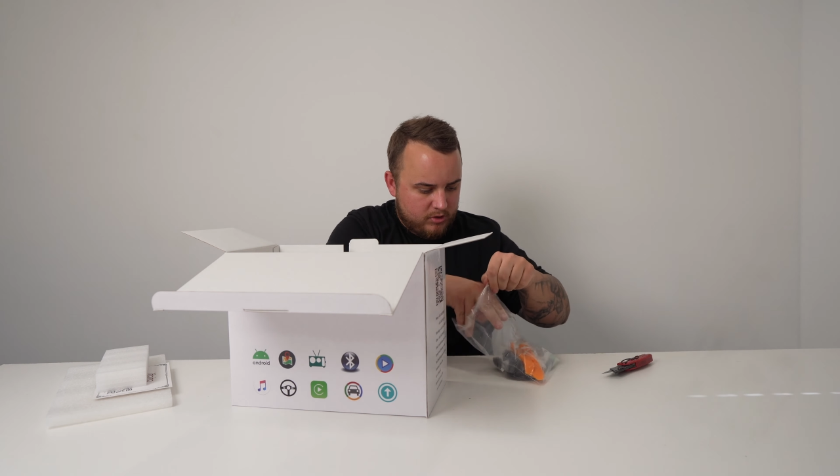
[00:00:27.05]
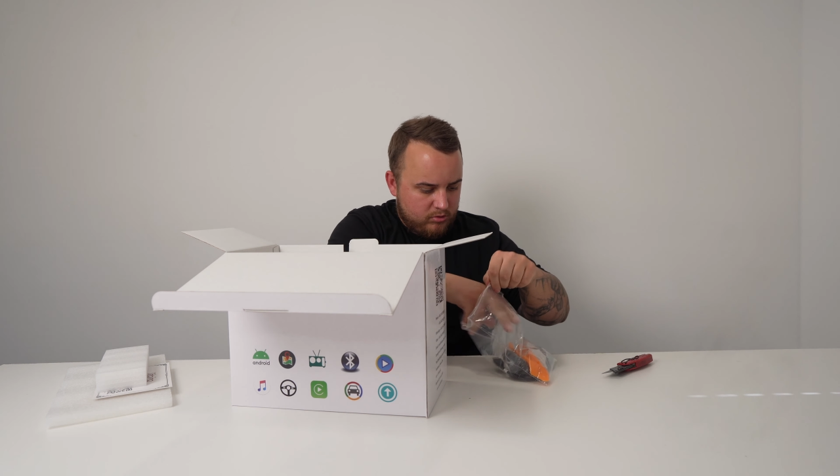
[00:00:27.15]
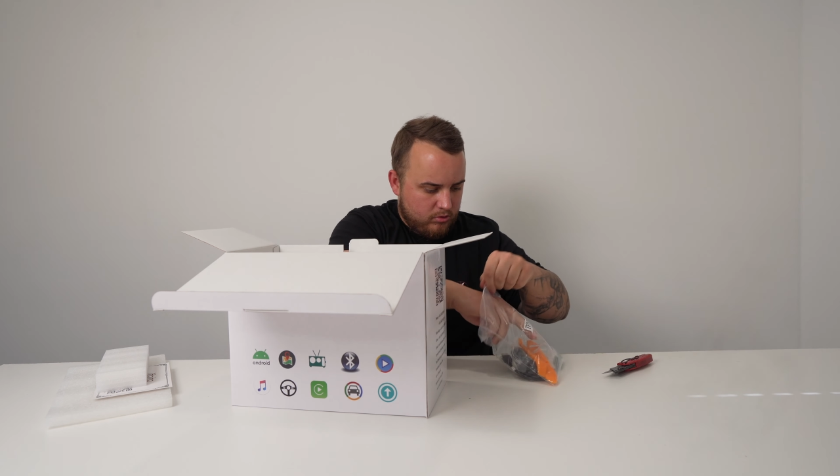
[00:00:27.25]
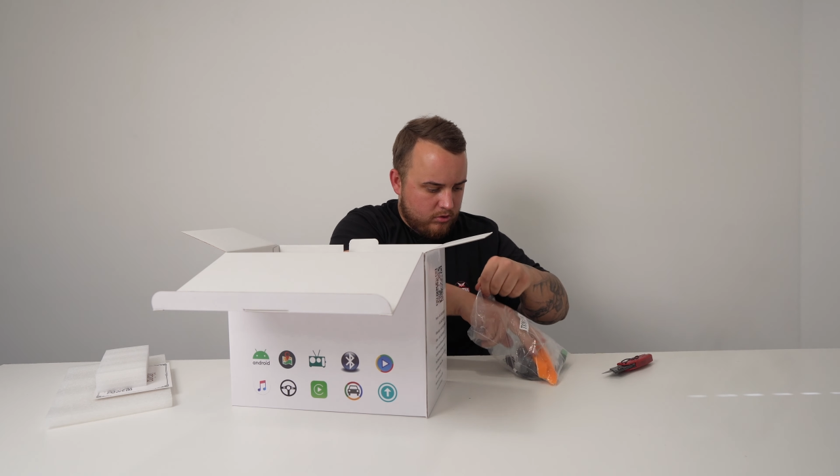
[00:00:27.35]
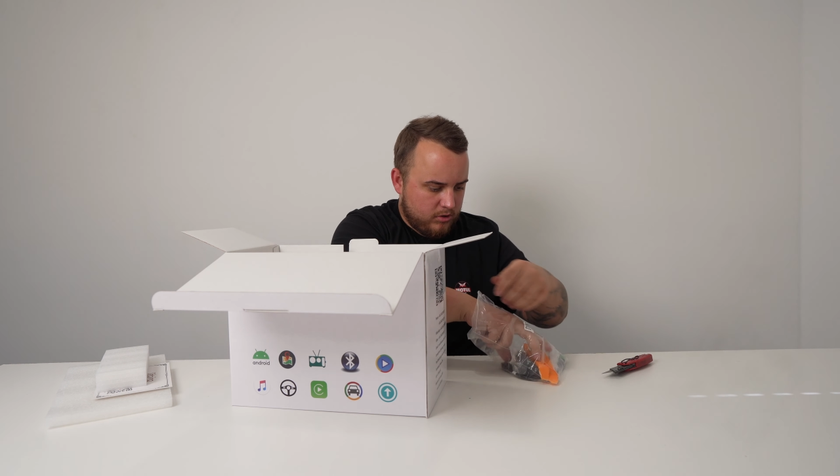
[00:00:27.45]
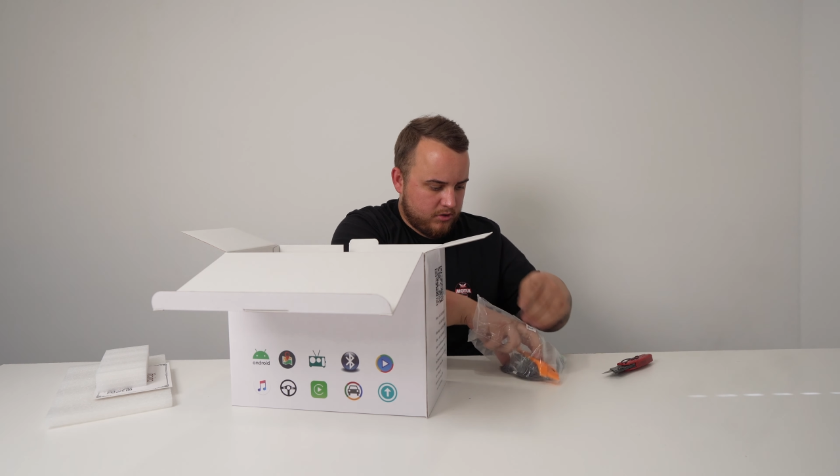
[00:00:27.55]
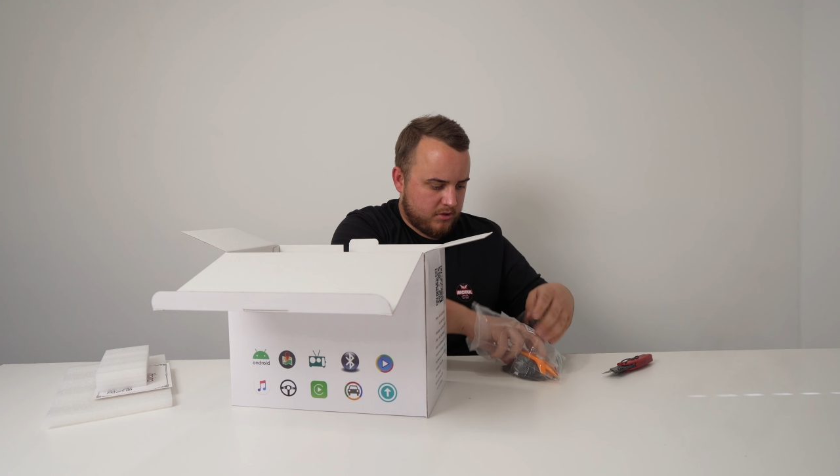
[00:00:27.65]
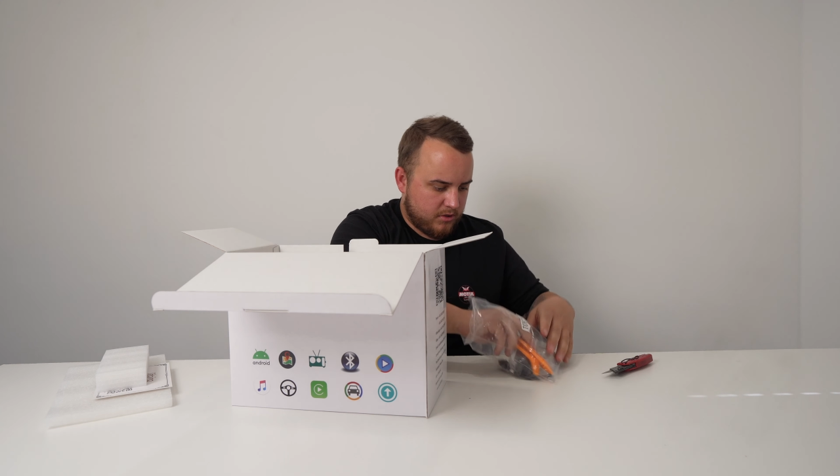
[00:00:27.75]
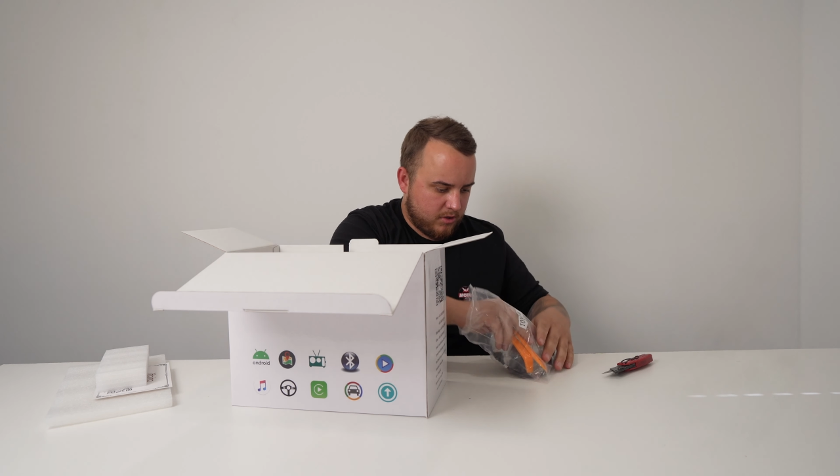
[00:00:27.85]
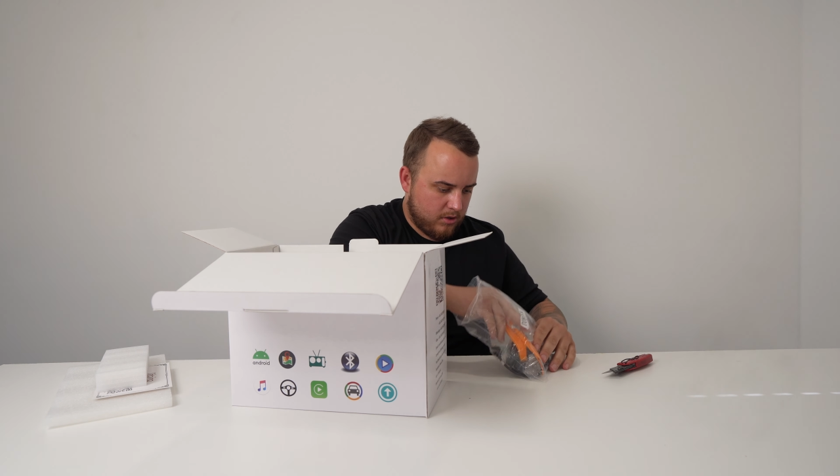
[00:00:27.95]
tools.
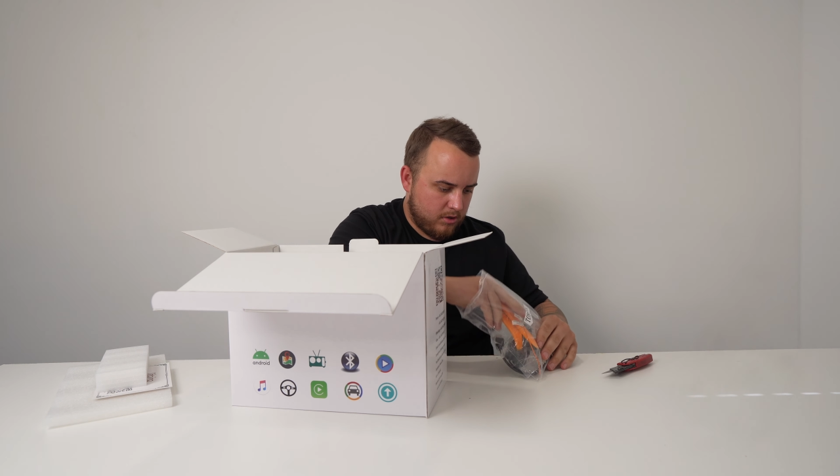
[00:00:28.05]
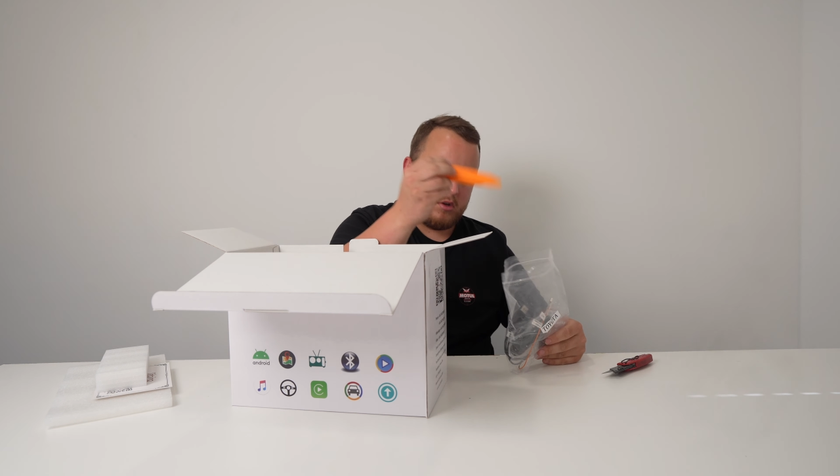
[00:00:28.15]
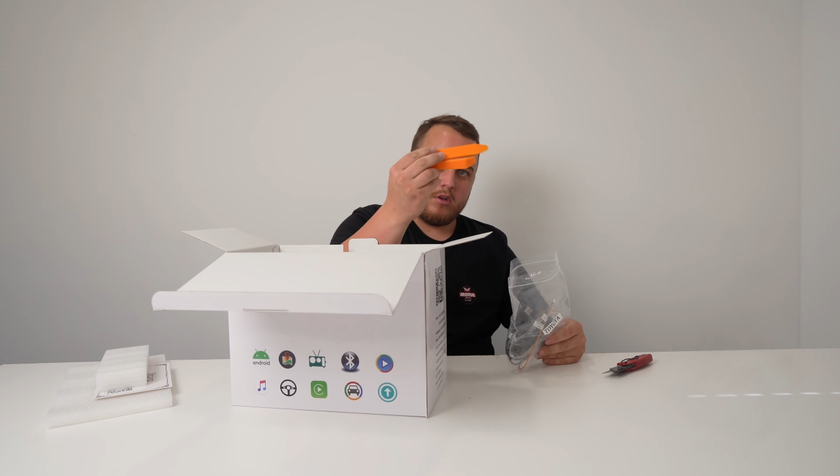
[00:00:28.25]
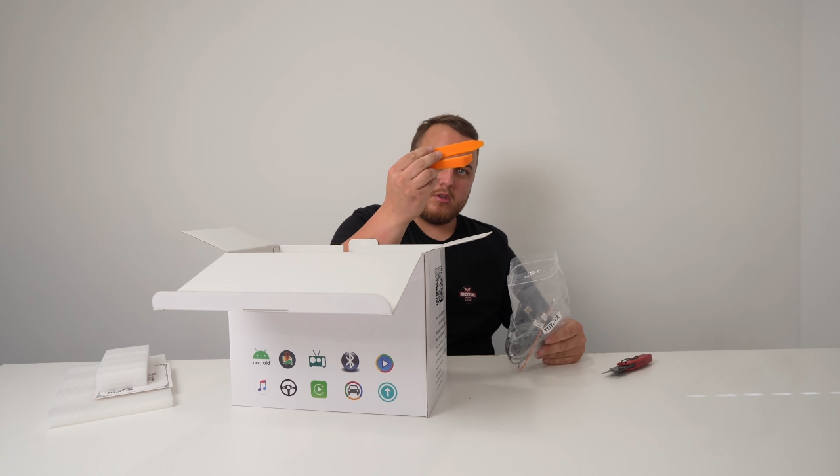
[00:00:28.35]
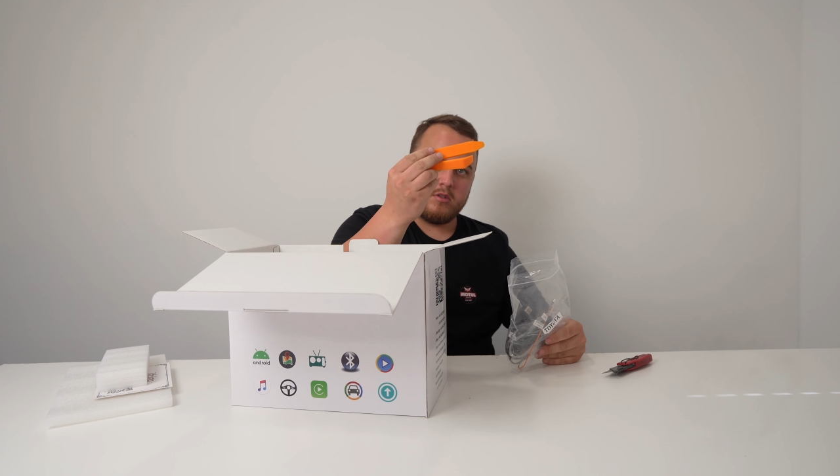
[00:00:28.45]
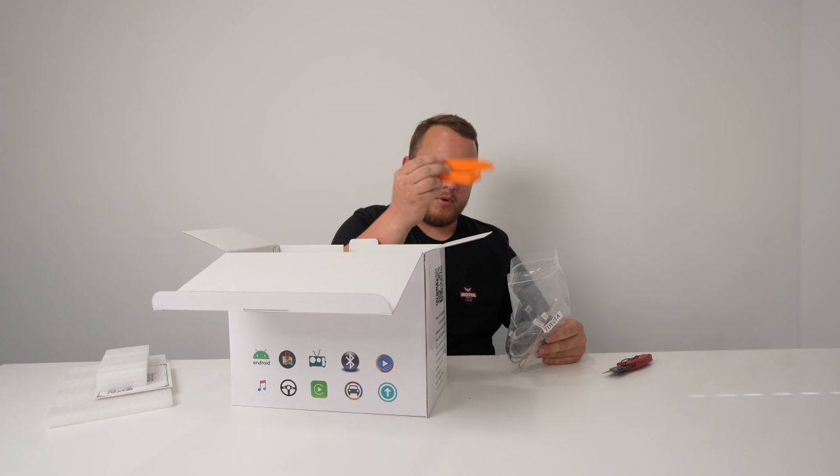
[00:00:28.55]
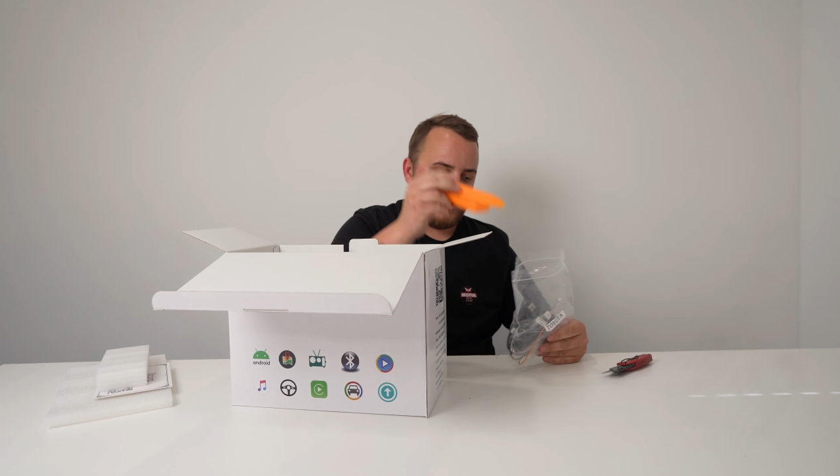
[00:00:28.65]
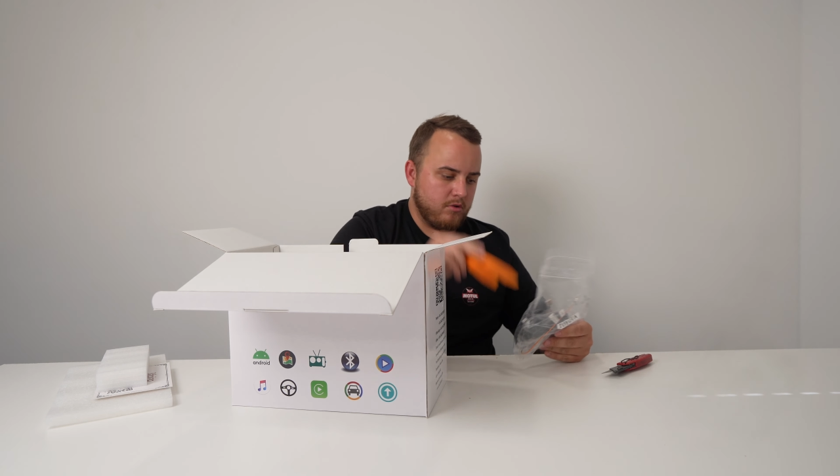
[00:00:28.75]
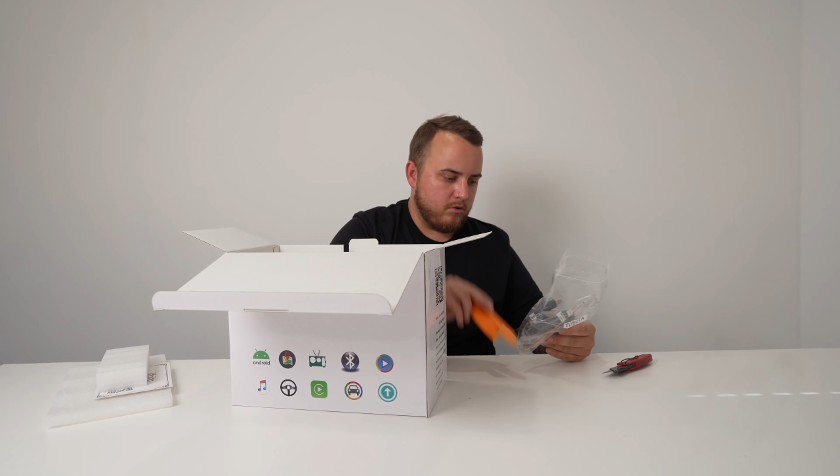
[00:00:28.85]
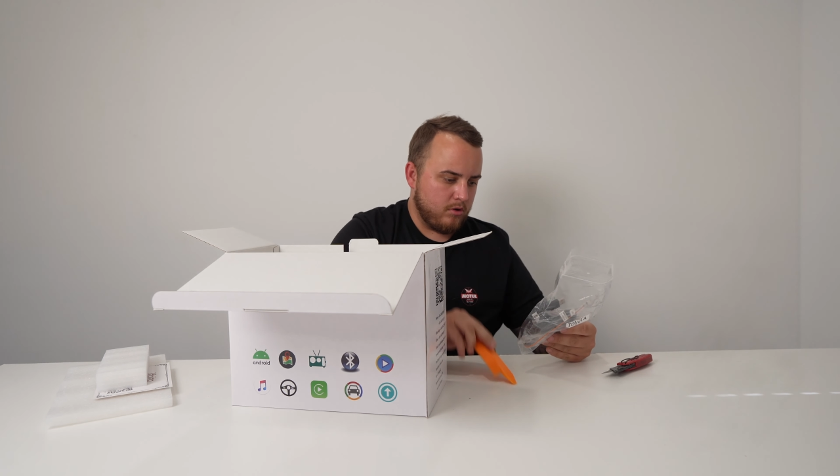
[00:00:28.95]
It's
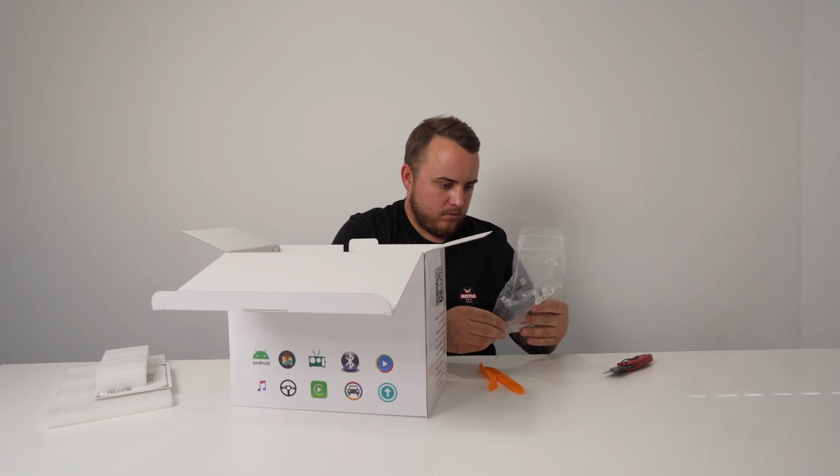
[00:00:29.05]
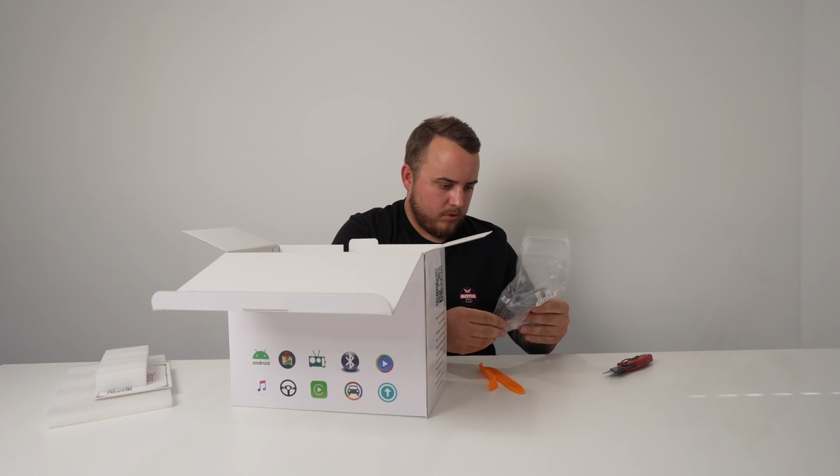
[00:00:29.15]
pretty cool.